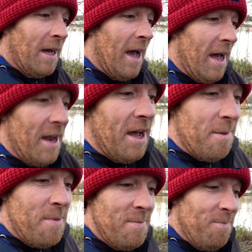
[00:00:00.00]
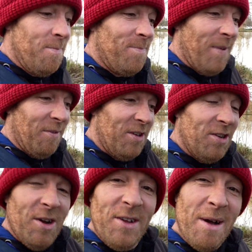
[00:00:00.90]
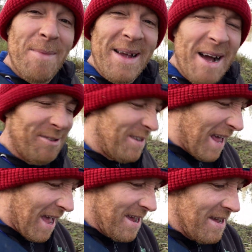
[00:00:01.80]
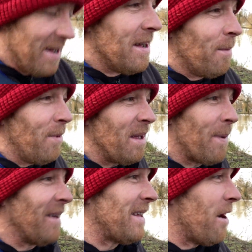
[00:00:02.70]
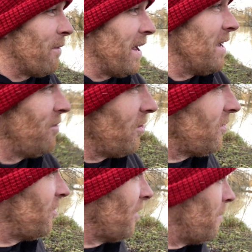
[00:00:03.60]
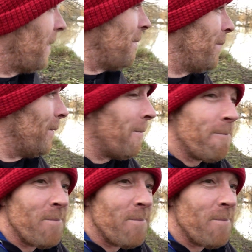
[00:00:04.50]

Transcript: And um, I've decided to come back out today, bring it back down here just to show people